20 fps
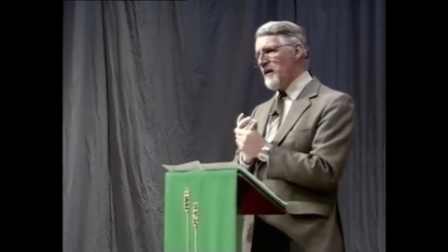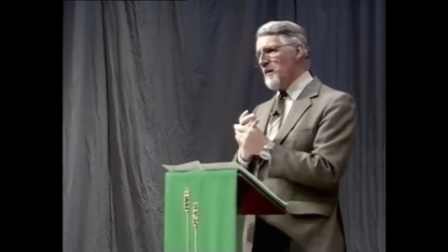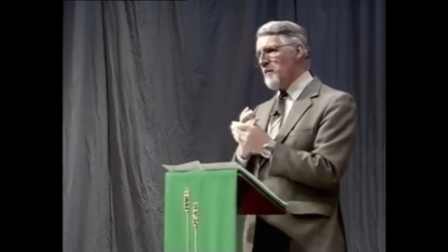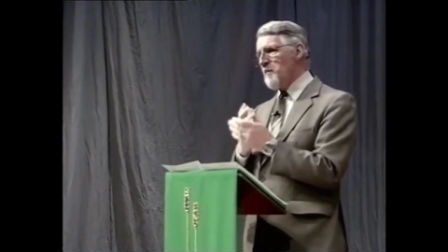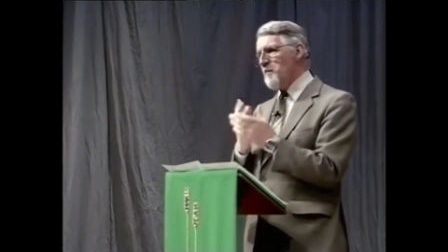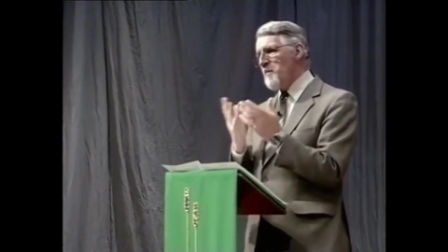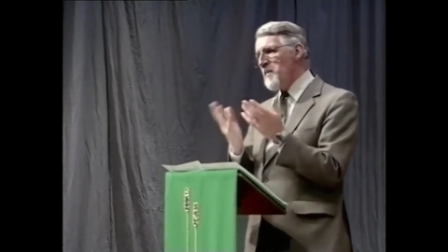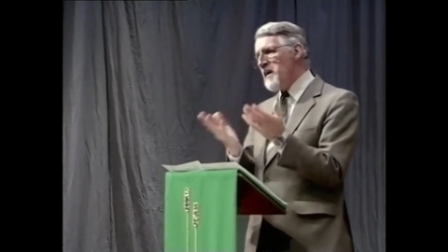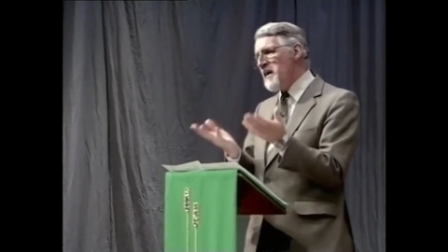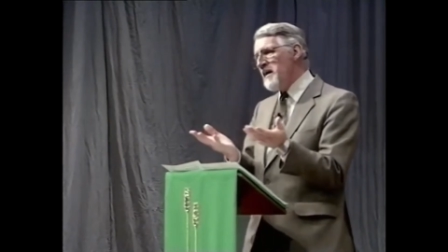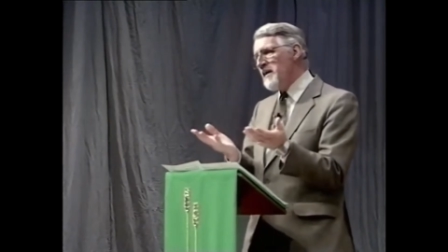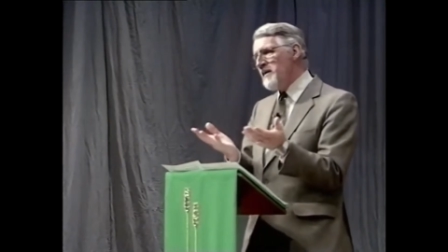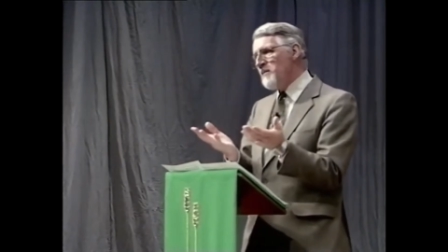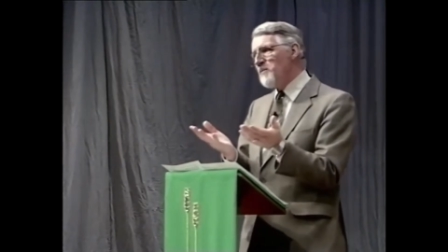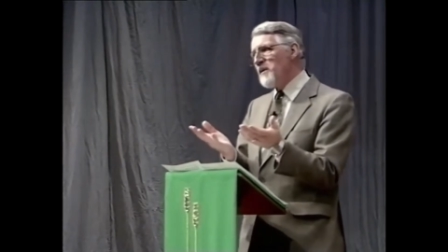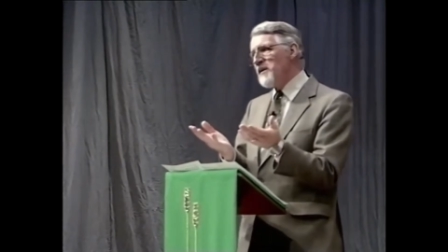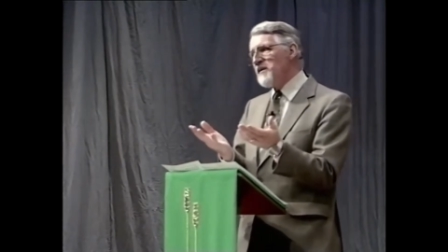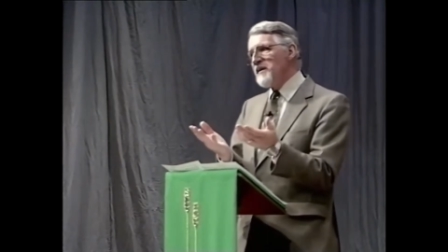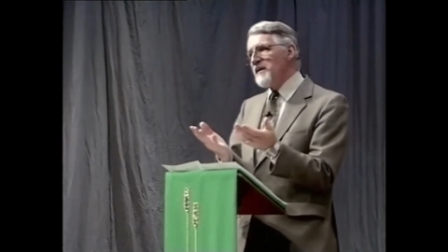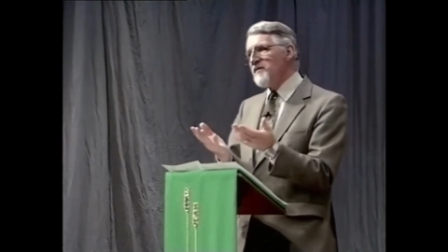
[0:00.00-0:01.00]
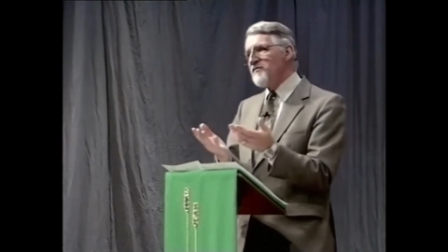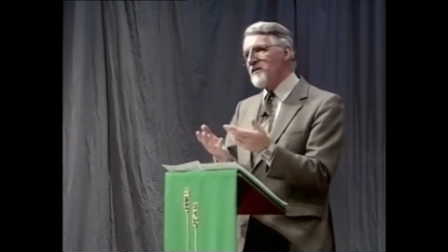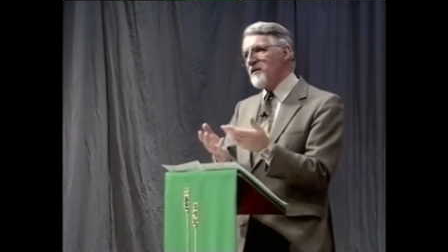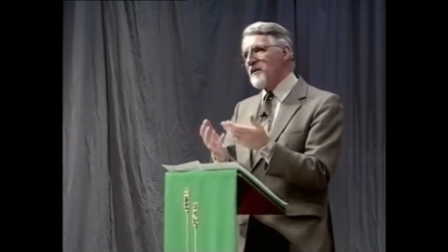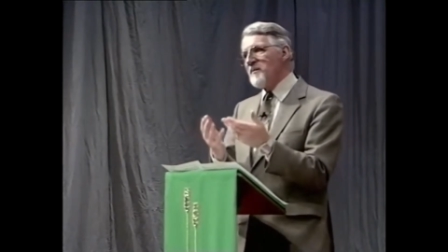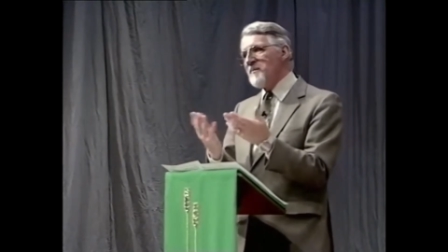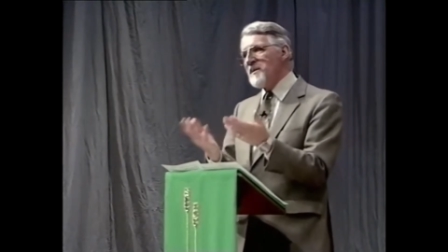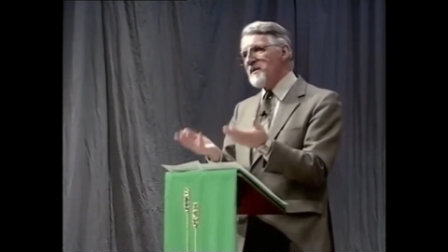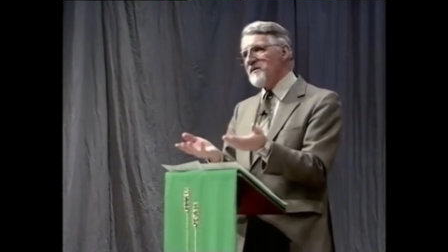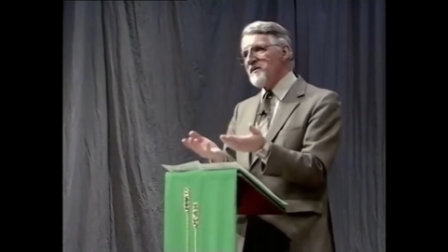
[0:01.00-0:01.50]
Men, when they've
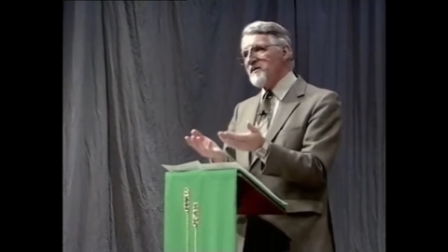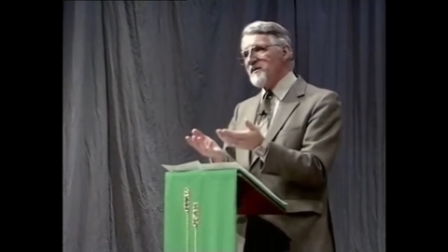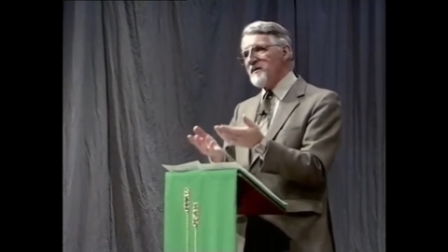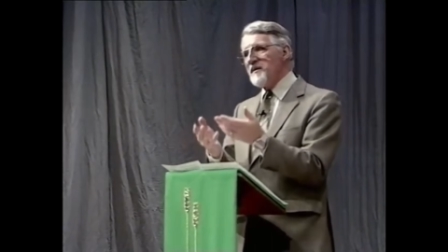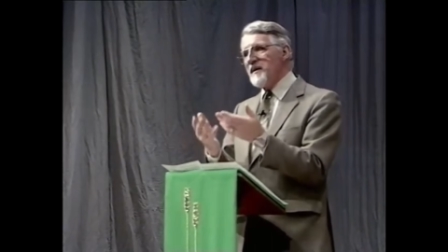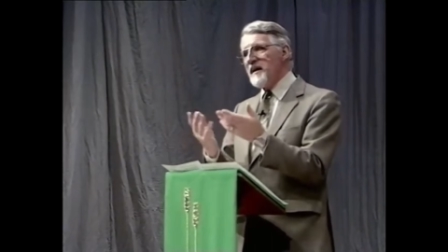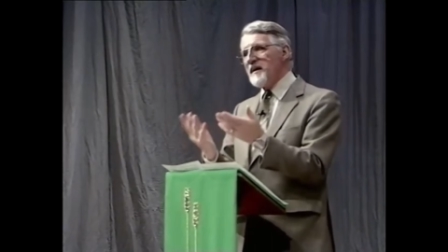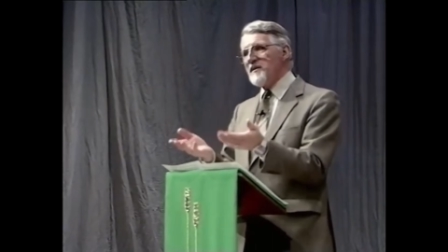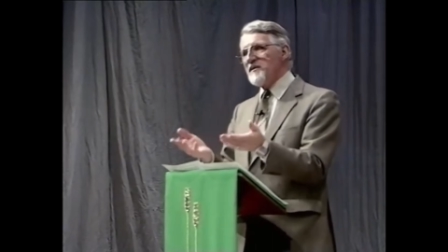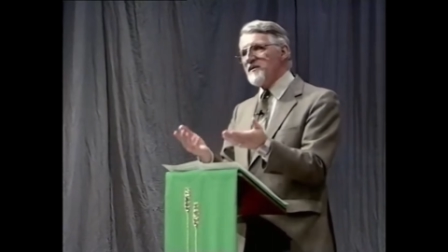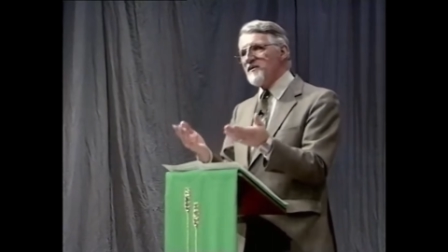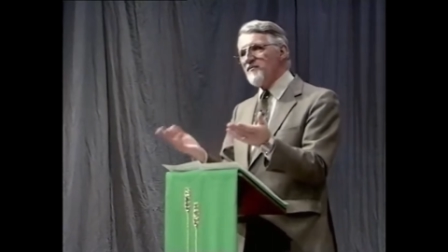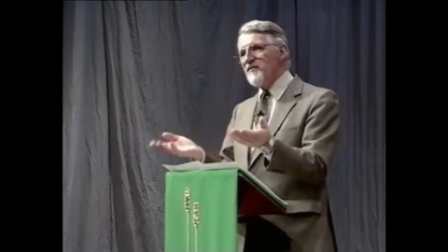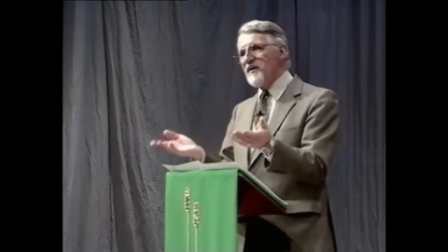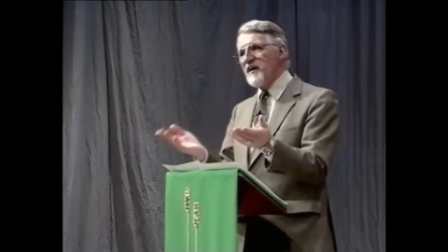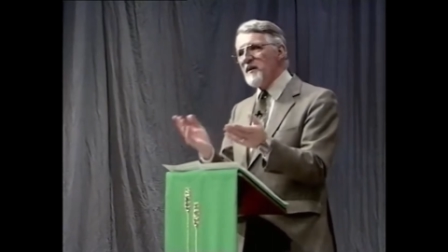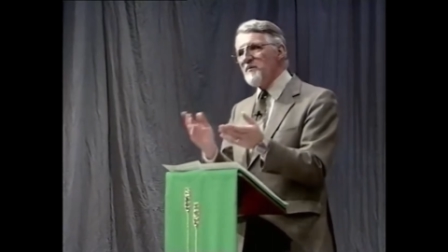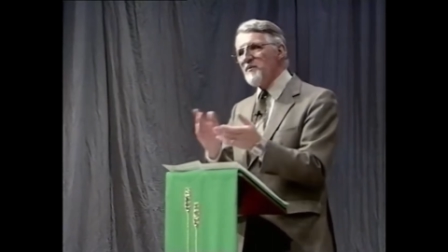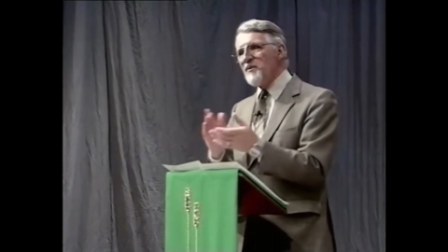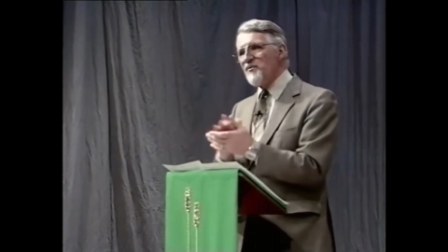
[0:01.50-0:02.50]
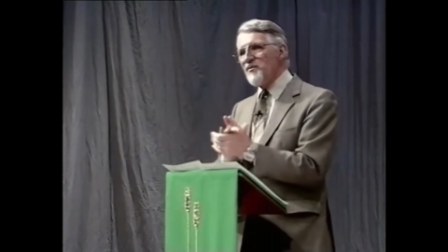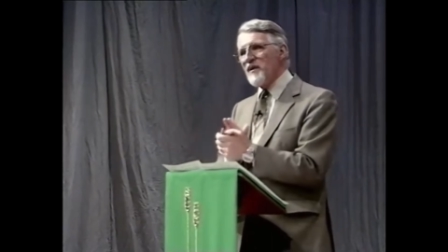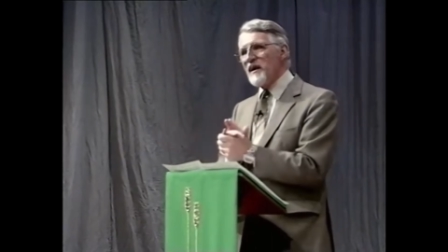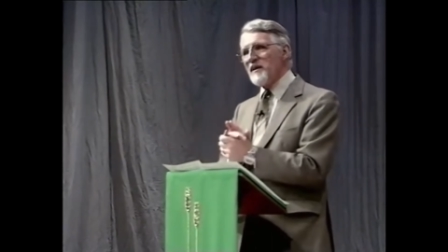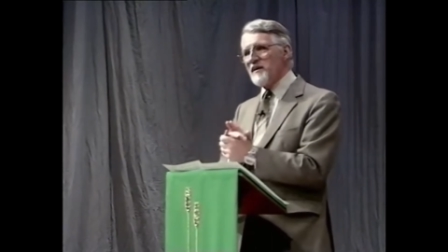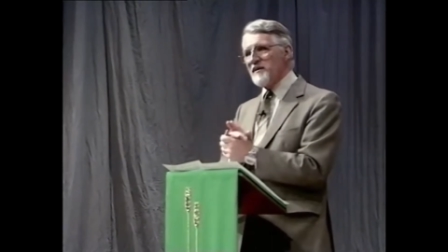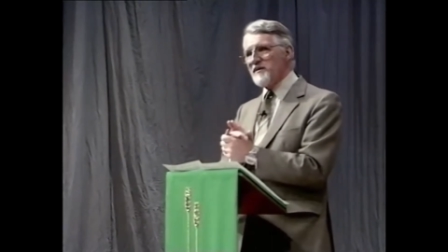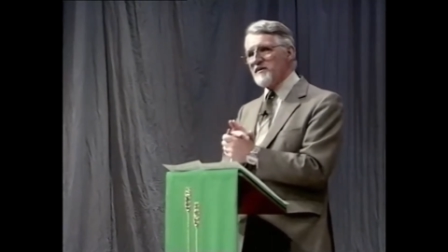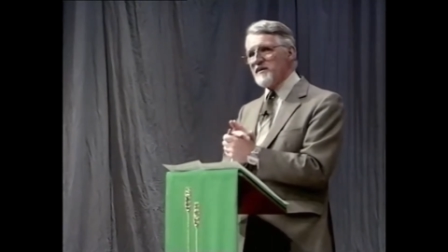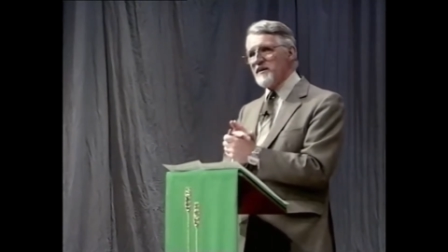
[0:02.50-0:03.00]
committed an act of
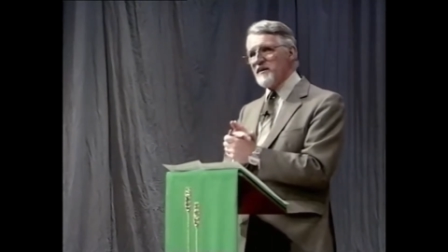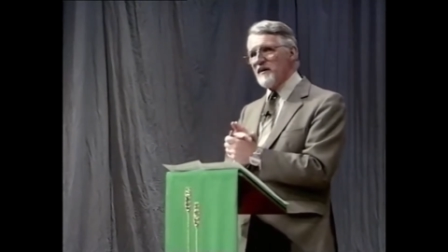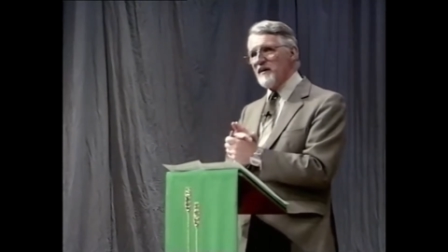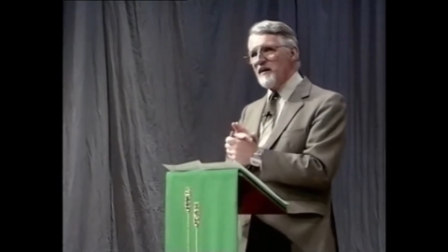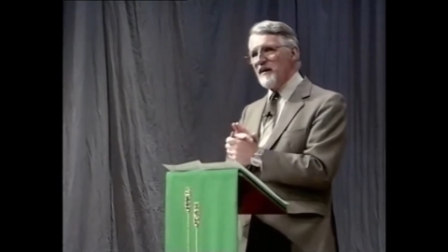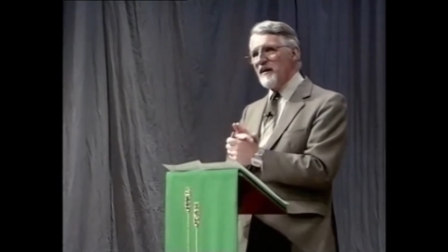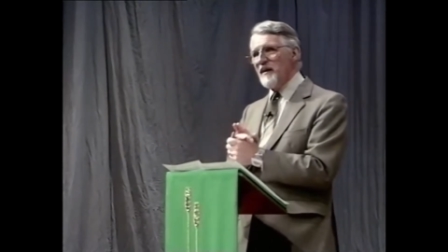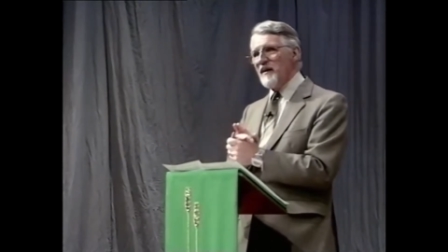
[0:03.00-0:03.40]
immorality,